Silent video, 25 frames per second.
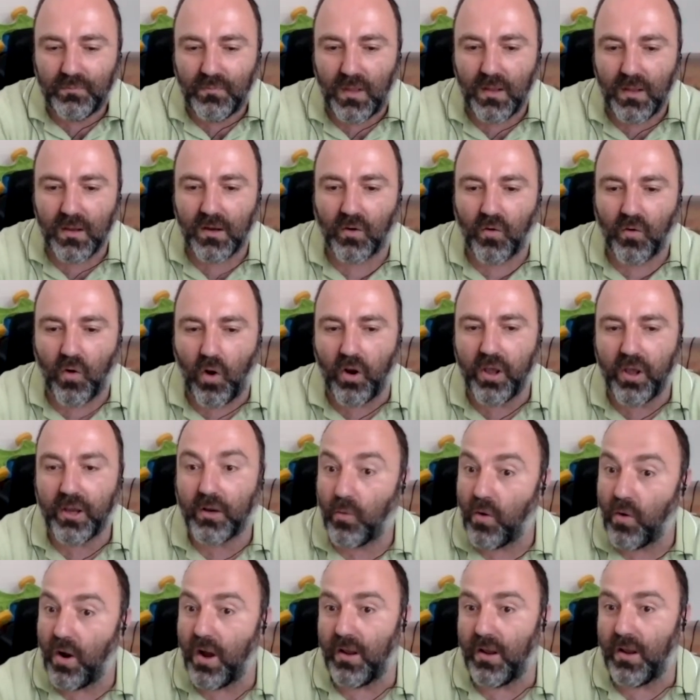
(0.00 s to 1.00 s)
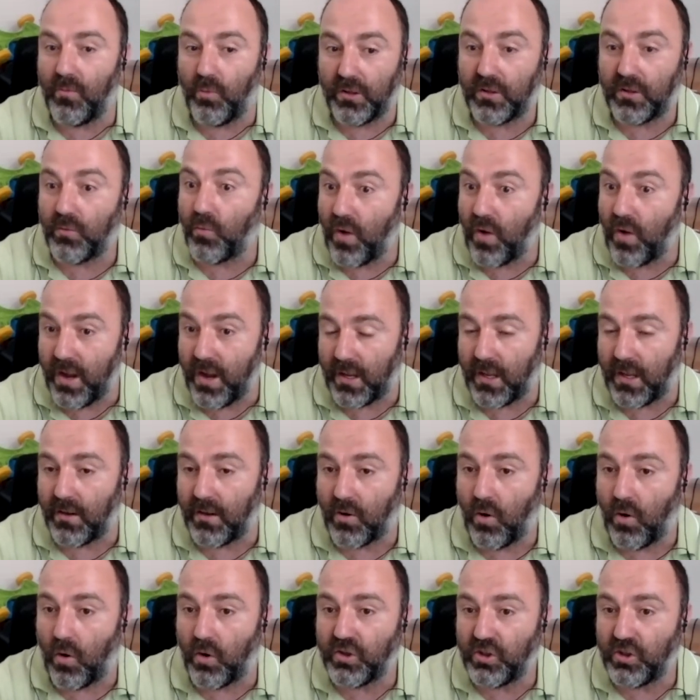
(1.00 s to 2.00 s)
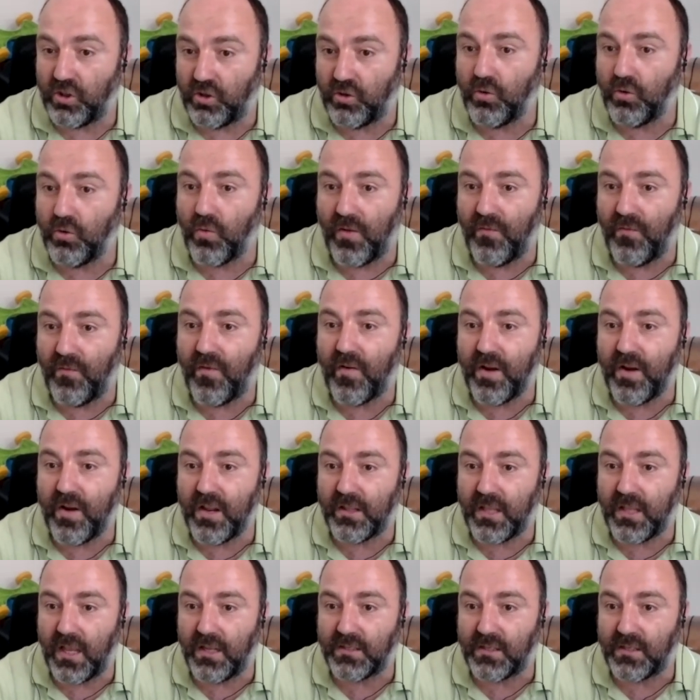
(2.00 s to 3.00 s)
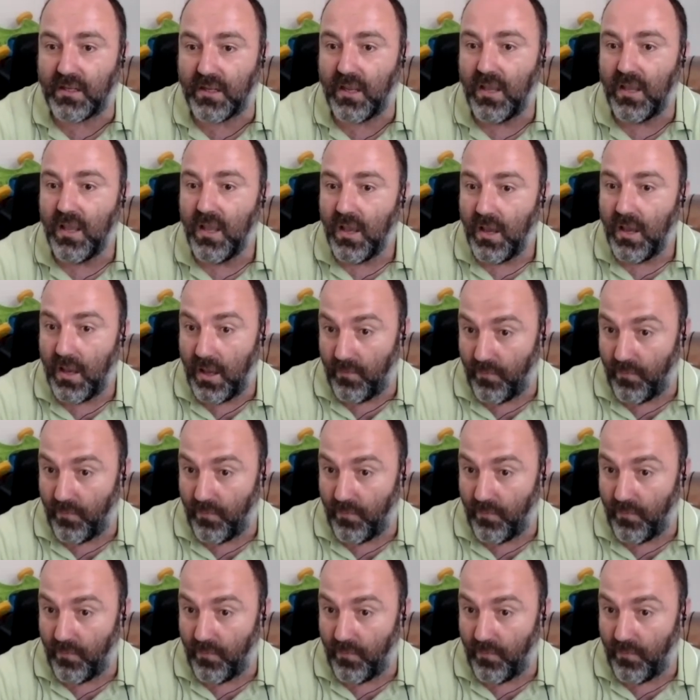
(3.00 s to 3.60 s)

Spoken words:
chronic running, and horses do run very intensely and